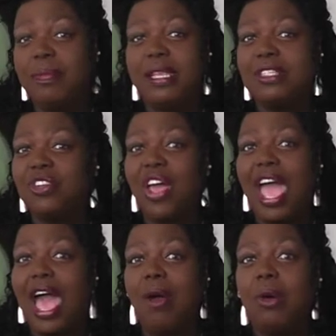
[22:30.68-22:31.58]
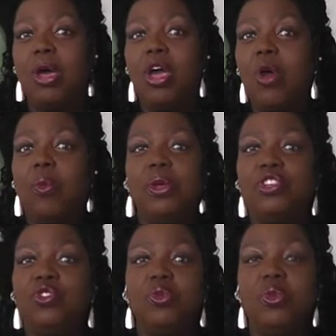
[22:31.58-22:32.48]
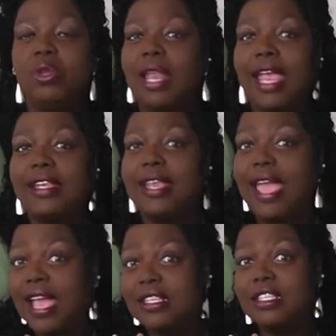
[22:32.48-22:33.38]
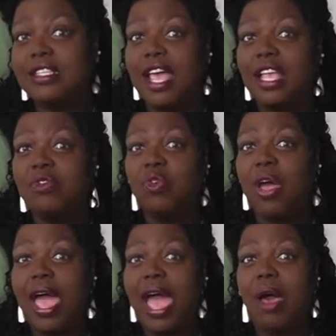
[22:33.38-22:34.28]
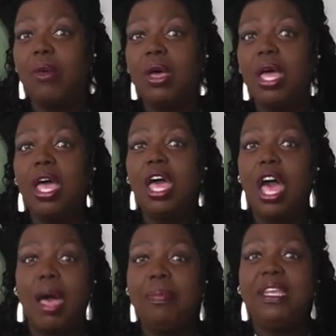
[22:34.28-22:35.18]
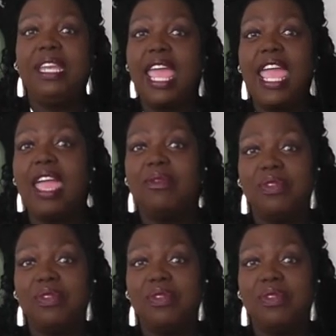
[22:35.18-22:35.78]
minutes to an hour? Would you like to exercise for an hour or be dead